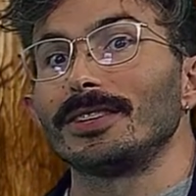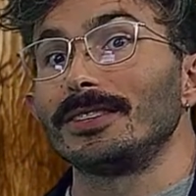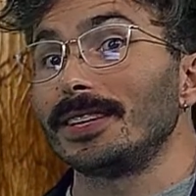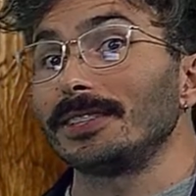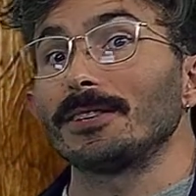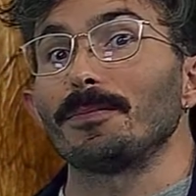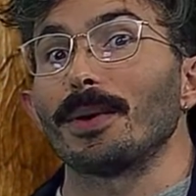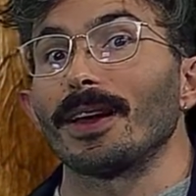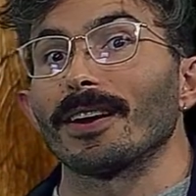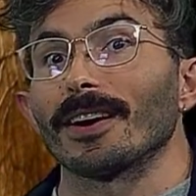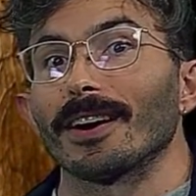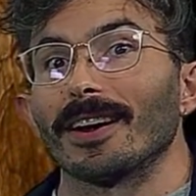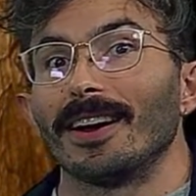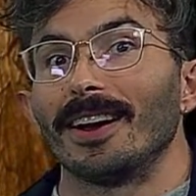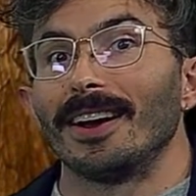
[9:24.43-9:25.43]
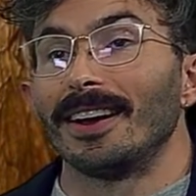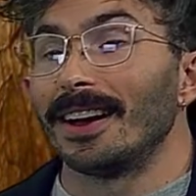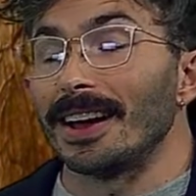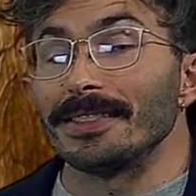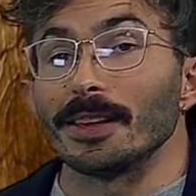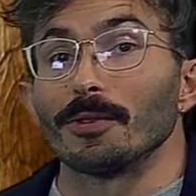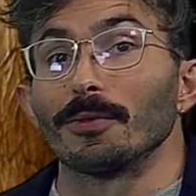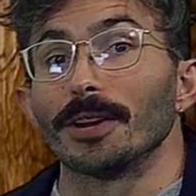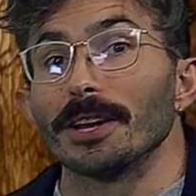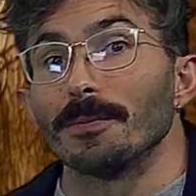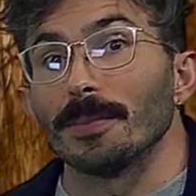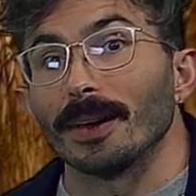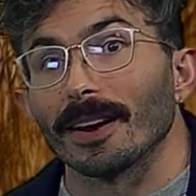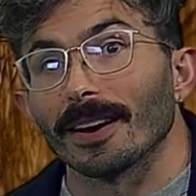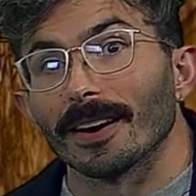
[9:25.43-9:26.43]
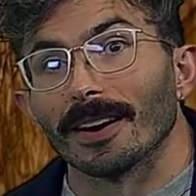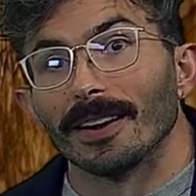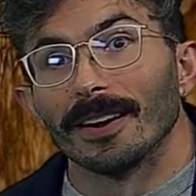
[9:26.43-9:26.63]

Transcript: disappear and then reappear,